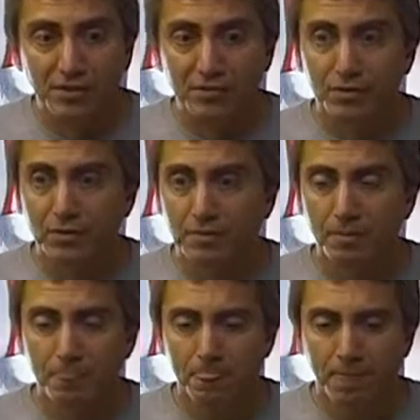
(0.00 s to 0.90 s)
I didn't
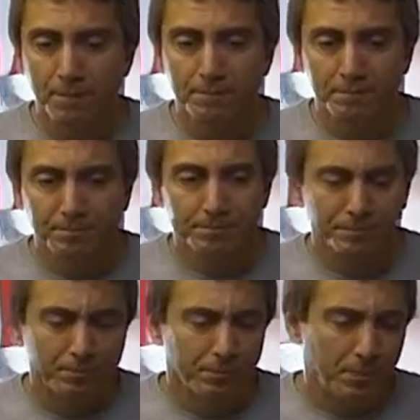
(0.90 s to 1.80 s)
see the blood
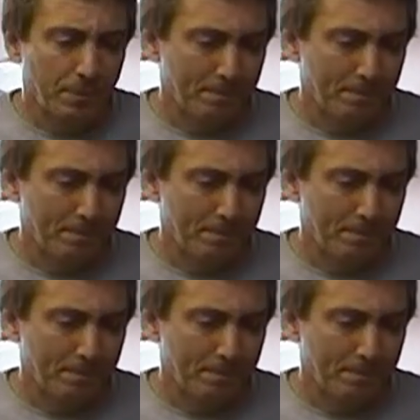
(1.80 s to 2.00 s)
test.